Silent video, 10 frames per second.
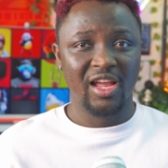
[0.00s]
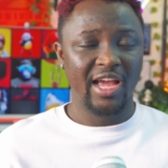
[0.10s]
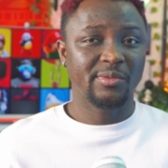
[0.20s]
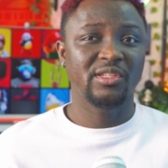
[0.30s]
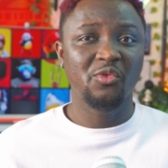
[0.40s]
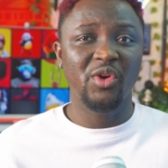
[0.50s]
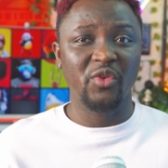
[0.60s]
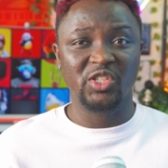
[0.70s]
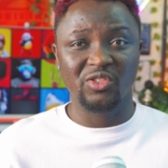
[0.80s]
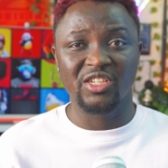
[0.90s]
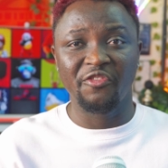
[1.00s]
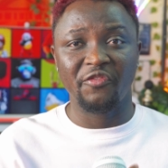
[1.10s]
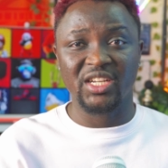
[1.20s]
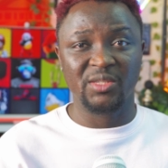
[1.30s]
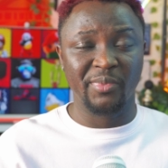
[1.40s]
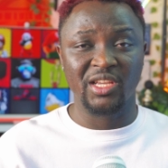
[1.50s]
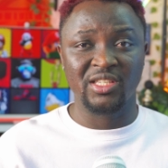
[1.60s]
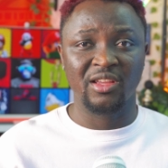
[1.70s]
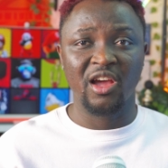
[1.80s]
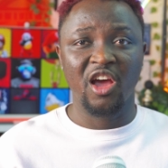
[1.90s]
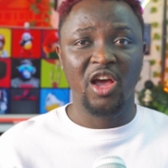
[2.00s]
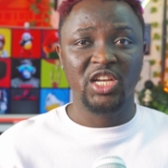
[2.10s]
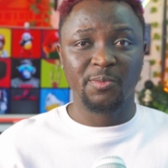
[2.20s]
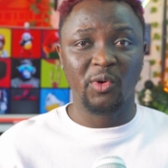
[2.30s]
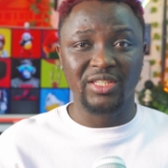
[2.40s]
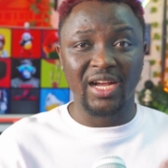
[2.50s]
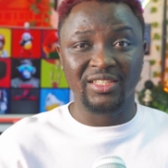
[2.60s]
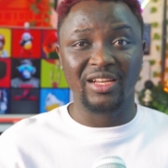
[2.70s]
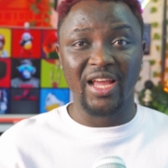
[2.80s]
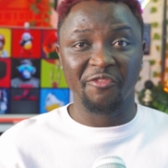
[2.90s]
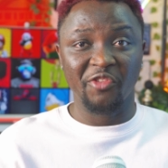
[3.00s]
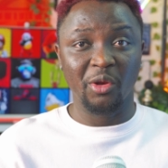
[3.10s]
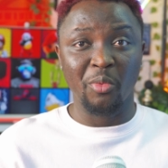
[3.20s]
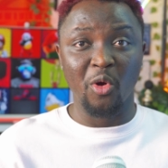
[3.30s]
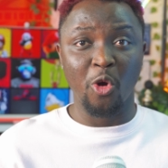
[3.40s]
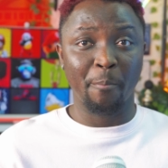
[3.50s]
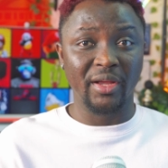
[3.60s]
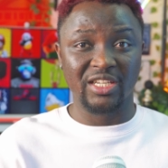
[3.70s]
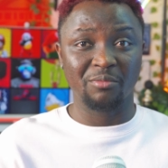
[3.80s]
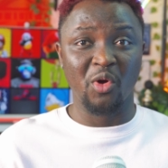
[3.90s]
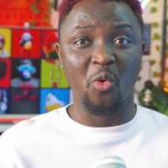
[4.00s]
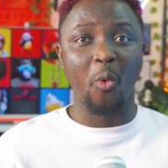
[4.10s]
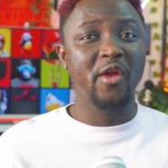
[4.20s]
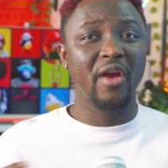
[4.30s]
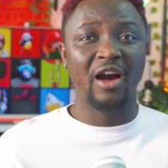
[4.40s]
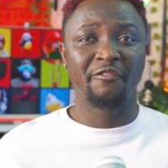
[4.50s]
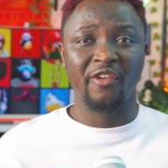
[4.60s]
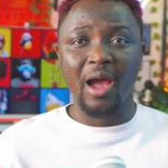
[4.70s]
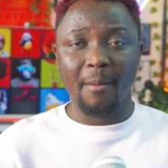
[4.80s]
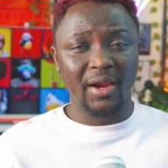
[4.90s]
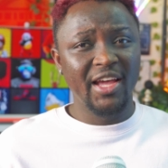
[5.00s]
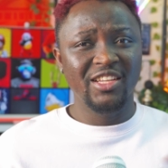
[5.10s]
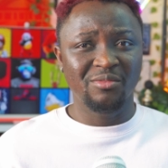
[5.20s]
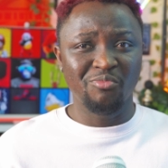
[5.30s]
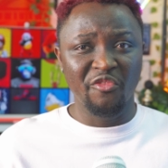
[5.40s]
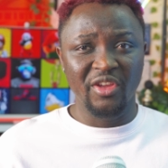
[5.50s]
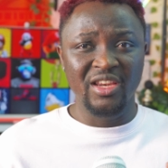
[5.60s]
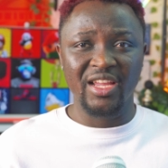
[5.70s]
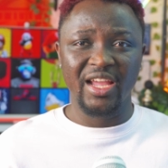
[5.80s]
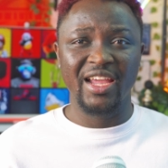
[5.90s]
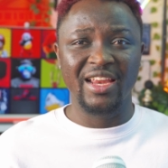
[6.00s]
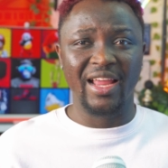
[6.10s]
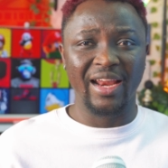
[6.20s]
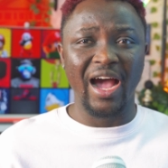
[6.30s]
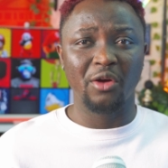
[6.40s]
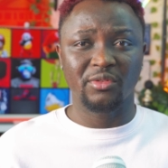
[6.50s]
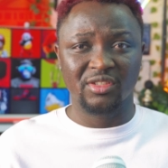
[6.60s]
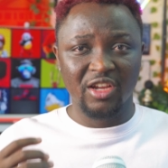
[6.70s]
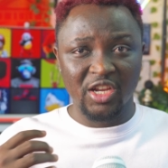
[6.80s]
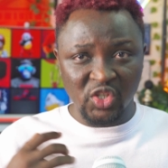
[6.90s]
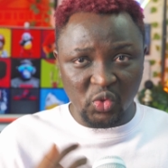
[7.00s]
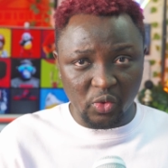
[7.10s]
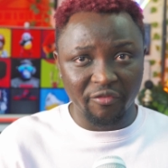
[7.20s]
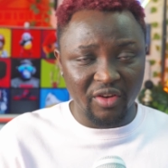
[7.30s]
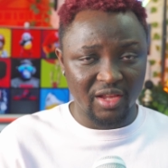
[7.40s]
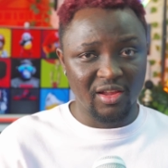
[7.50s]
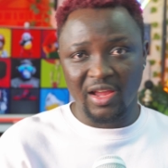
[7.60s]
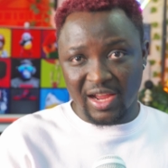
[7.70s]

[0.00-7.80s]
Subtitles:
especially when you are shooting fast-paced sports action like volleyball, basketball, where you have players moving in and out swiftly.